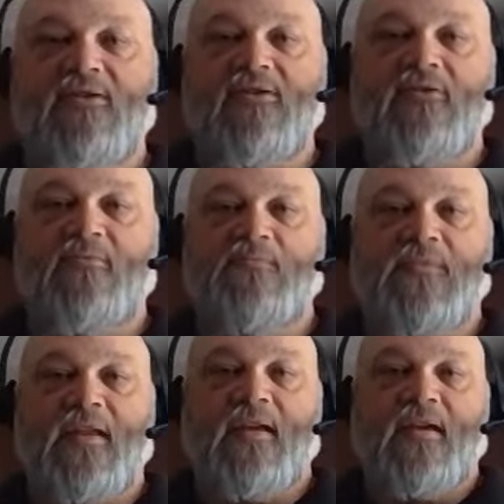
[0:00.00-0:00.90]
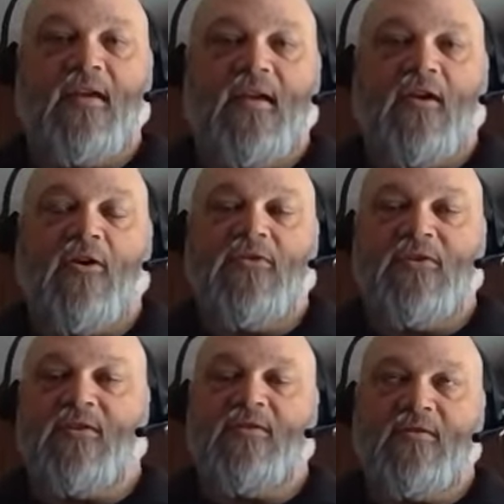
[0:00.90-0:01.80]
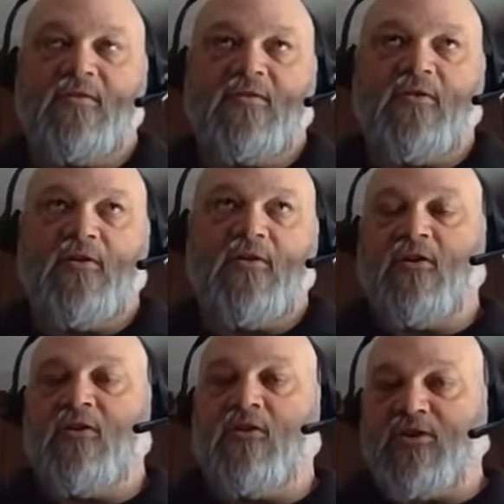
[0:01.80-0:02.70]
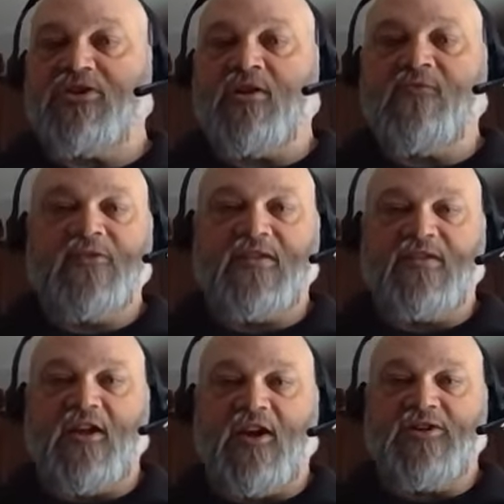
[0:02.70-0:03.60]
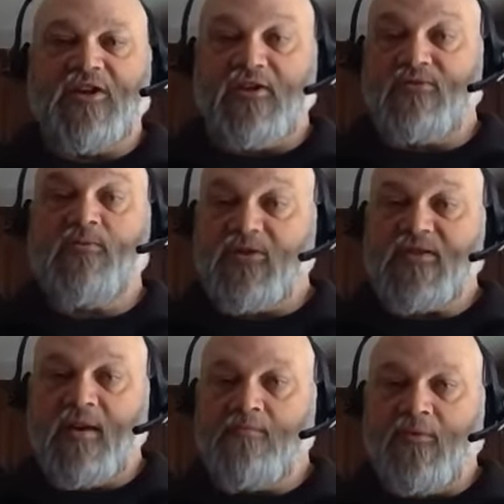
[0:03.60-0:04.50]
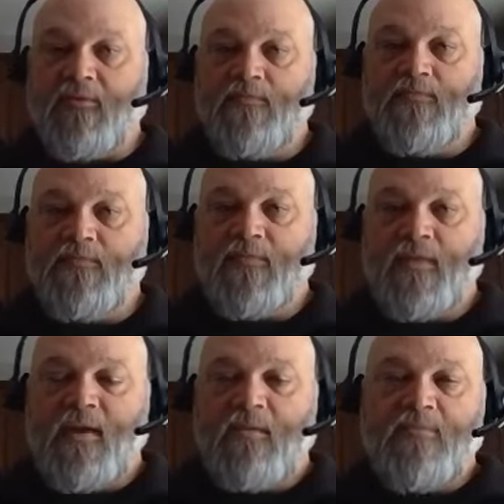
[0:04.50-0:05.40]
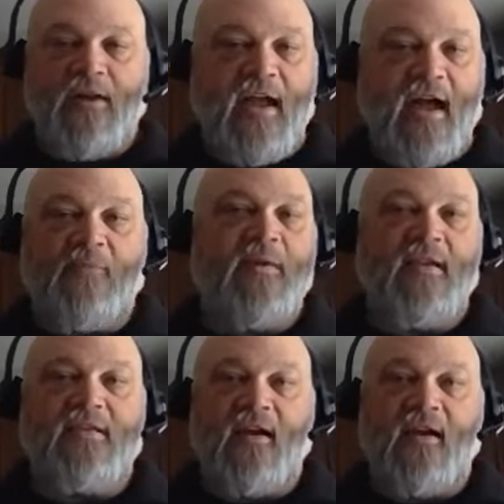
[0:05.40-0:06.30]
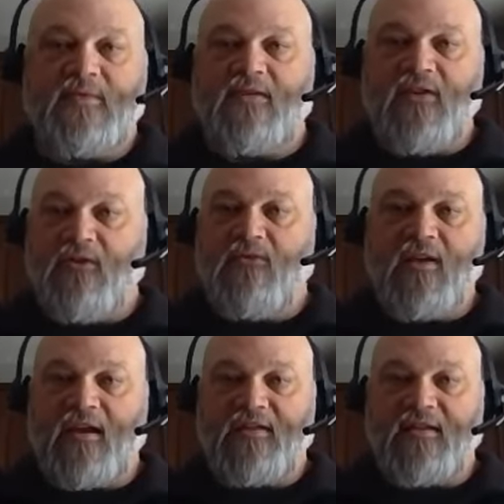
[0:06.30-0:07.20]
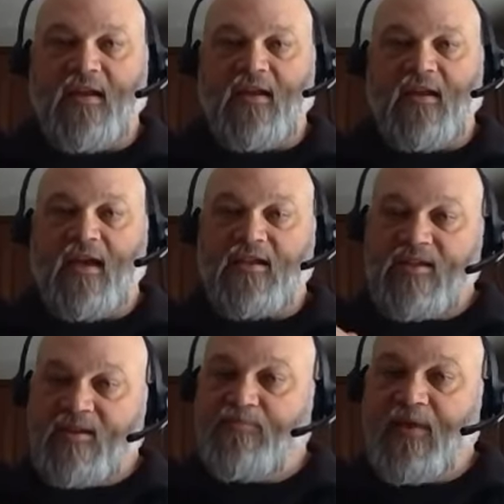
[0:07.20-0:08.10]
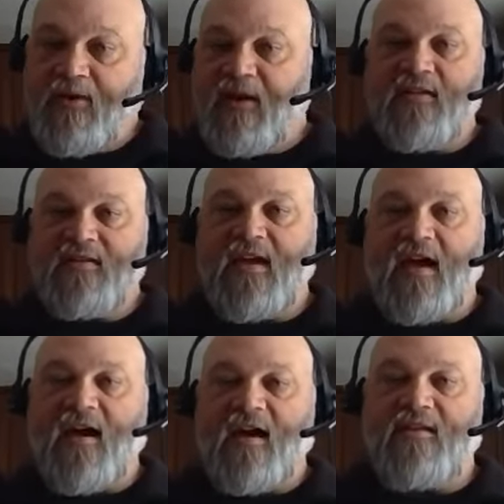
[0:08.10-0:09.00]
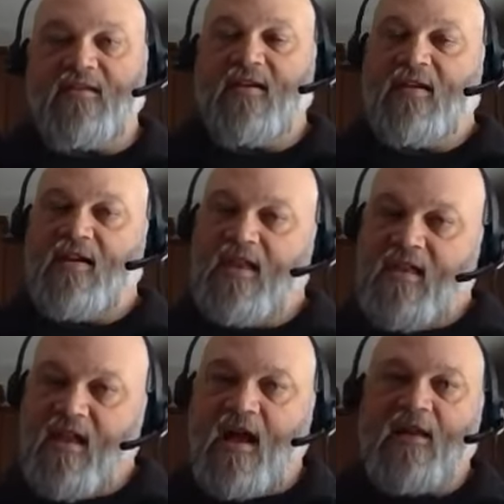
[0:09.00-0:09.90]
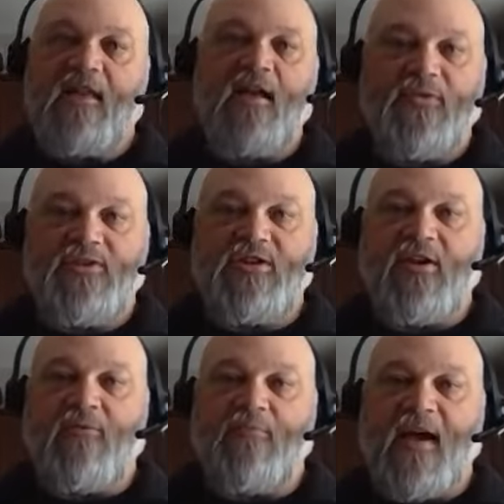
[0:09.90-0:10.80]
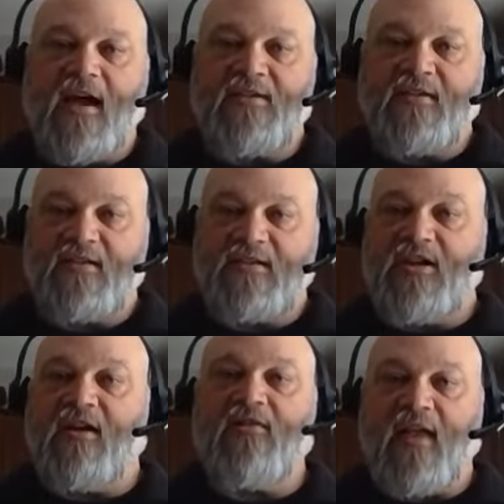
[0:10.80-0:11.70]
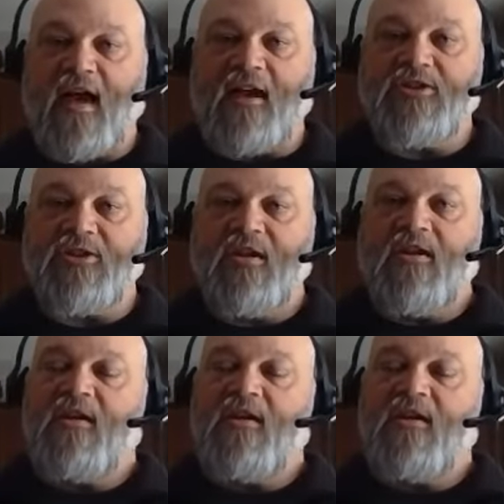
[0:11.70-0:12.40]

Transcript: tube on the, on a surface discussion is real simple, but how many times have you and I seen experienced guys not get the shell past the shell latch,